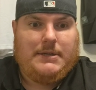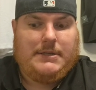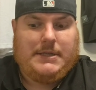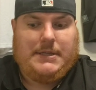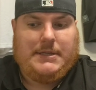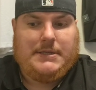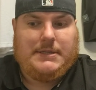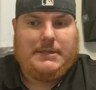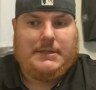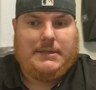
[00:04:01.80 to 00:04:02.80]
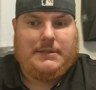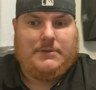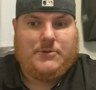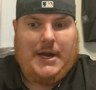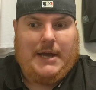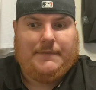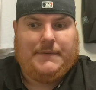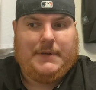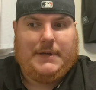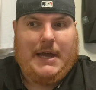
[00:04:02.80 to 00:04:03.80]
in this draft,
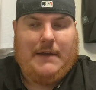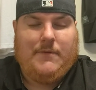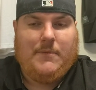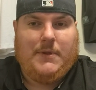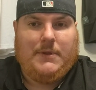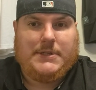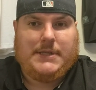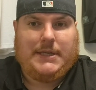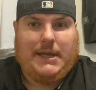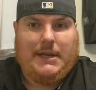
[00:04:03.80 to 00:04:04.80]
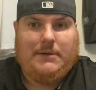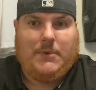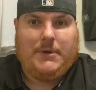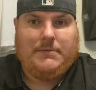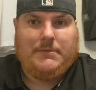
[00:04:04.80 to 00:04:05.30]
everyone looks like they need one.